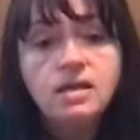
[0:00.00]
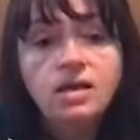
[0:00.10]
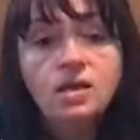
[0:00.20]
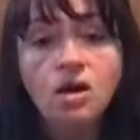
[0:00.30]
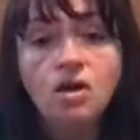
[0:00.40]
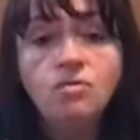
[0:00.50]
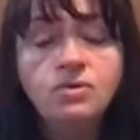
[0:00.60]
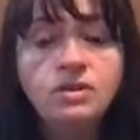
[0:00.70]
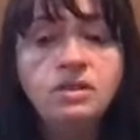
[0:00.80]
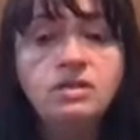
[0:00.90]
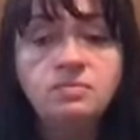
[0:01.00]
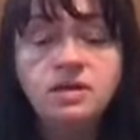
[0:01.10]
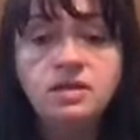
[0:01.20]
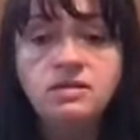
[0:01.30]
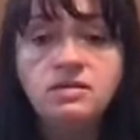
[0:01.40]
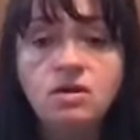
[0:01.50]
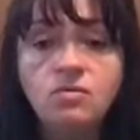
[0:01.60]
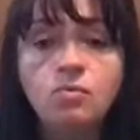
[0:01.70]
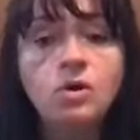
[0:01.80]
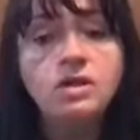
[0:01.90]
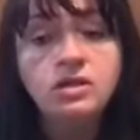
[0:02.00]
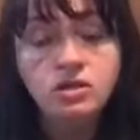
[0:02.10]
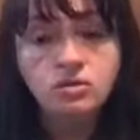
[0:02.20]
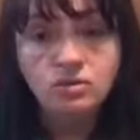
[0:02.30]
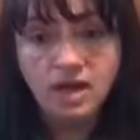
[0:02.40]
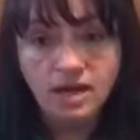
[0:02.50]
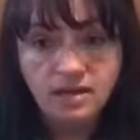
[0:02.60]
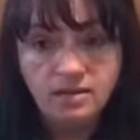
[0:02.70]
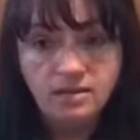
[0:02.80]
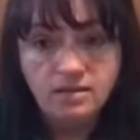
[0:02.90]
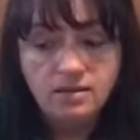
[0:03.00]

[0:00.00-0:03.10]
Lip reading: It all really depends on what you like.